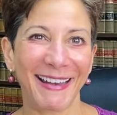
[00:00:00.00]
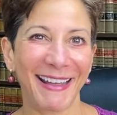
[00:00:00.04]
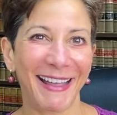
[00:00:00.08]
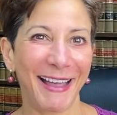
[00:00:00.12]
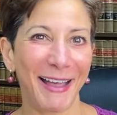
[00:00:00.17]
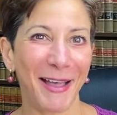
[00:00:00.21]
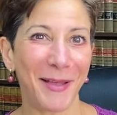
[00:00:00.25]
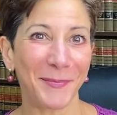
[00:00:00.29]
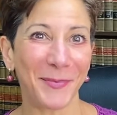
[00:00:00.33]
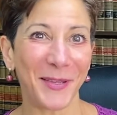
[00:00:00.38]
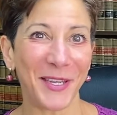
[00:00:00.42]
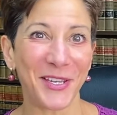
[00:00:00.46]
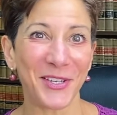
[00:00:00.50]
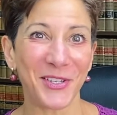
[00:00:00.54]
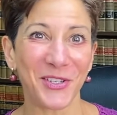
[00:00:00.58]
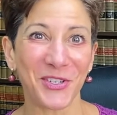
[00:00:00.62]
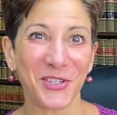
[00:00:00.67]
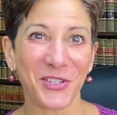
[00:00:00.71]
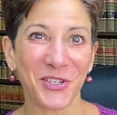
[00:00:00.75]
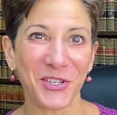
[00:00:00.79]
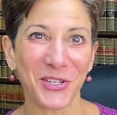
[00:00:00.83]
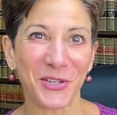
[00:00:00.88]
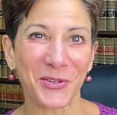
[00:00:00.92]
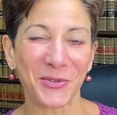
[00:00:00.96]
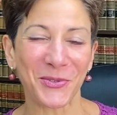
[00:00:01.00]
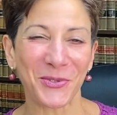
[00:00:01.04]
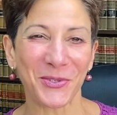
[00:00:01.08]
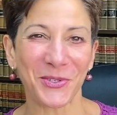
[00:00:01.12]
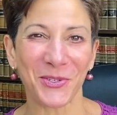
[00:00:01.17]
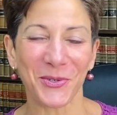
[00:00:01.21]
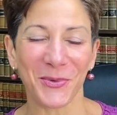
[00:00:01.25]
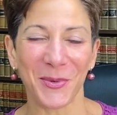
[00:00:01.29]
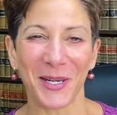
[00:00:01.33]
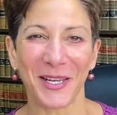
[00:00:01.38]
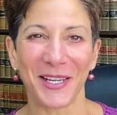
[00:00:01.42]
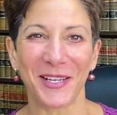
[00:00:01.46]
happy
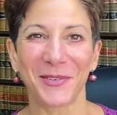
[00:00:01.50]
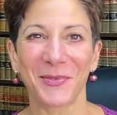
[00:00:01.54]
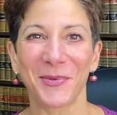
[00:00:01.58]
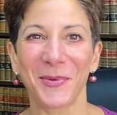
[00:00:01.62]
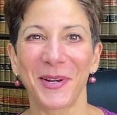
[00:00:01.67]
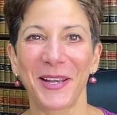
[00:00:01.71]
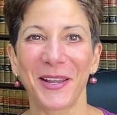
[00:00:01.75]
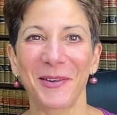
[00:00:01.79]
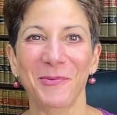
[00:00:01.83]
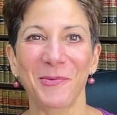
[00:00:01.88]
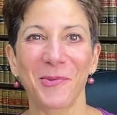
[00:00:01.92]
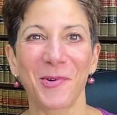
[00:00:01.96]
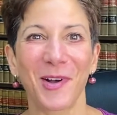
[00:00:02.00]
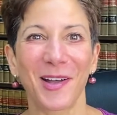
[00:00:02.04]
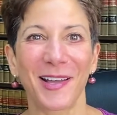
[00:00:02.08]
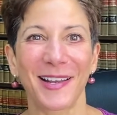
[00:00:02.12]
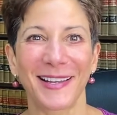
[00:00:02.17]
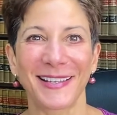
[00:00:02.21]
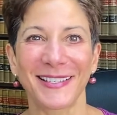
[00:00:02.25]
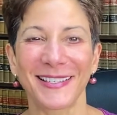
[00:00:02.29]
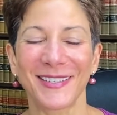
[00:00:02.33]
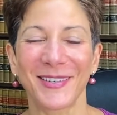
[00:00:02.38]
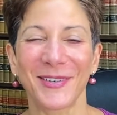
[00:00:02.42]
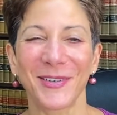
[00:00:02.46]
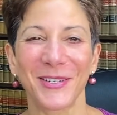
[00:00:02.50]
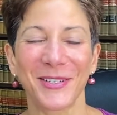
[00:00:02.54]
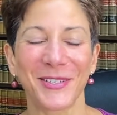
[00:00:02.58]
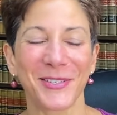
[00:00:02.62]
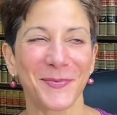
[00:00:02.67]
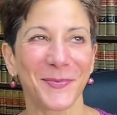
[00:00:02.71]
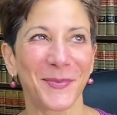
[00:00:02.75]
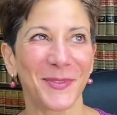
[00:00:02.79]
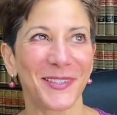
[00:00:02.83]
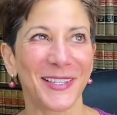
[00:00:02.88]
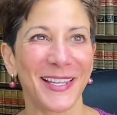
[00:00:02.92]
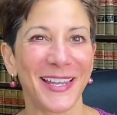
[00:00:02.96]
June 2021. It's hard
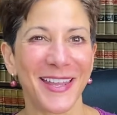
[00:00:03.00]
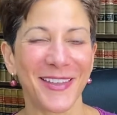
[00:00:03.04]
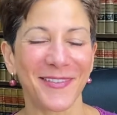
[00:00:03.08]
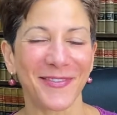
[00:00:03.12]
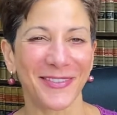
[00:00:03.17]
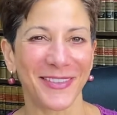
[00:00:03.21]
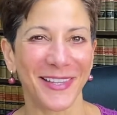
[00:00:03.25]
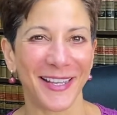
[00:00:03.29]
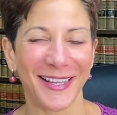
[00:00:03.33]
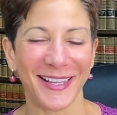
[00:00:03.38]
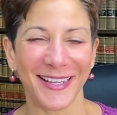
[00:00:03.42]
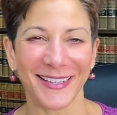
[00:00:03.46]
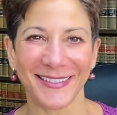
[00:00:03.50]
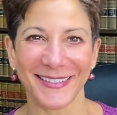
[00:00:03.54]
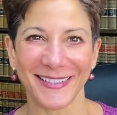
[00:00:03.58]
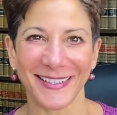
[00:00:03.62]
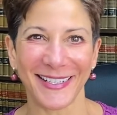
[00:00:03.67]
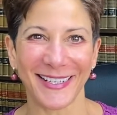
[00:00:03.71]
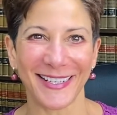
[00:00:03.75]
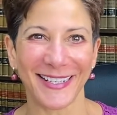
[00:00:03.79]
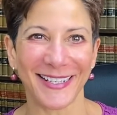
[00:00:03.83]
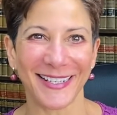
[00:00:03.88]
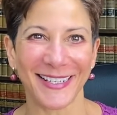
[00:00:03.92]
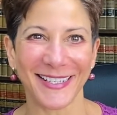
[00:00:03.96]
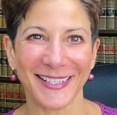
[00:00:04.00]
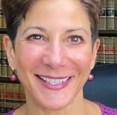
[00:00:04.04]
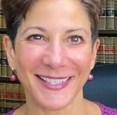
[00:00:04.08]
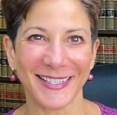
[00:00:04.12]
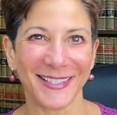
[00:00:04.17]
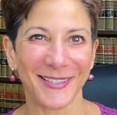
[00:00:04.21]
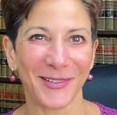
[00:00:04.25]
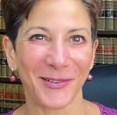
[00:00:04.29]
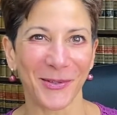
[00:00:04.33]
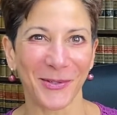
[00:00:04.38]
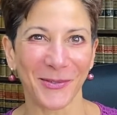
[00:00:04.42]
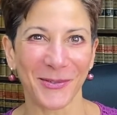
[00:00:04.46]
to believe that it is
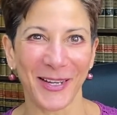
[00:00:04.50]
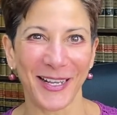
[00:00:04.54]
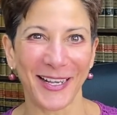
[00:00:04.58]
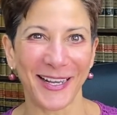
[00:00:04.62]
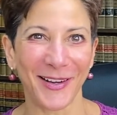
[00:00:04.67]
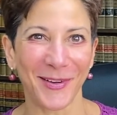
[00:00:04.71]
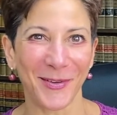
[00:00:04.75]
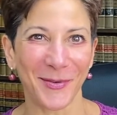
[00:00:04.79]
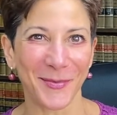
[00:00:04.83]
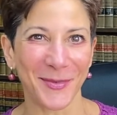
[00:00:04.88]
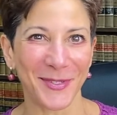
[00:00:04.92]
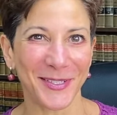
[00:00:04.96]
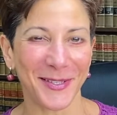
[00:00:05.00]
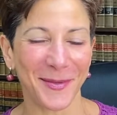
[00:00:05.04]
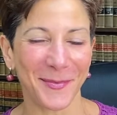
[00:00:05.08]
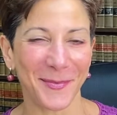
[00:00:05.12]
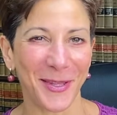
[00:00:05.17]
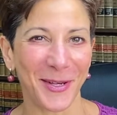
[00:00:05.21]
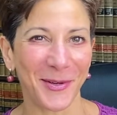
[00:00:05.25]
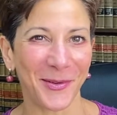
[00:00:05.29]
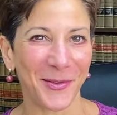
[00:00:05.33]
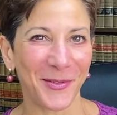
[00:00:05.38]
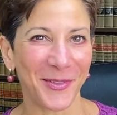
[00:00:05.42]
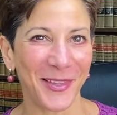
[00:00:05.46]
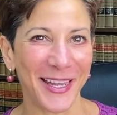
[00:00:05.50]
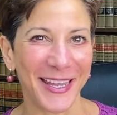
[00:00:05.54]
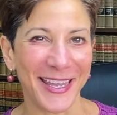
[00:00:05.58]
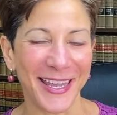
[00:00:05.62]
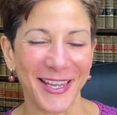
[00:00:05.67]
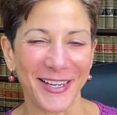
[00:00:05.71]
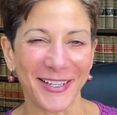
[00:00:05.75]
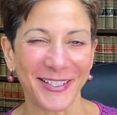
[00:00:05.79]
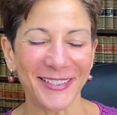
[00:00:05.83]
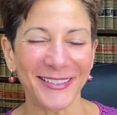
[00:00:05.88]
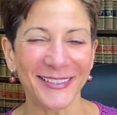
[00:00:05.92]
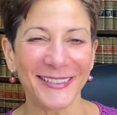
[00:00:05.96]
already almost the middle of the
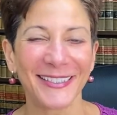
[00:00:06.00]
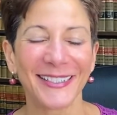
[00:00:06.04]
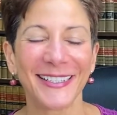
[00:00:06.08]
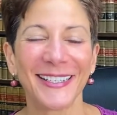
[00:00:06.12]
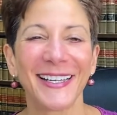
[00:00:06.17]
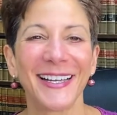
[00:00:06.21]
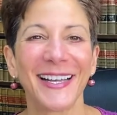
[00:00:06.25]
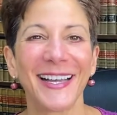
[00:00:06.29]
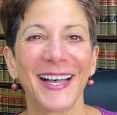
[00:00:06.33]
year.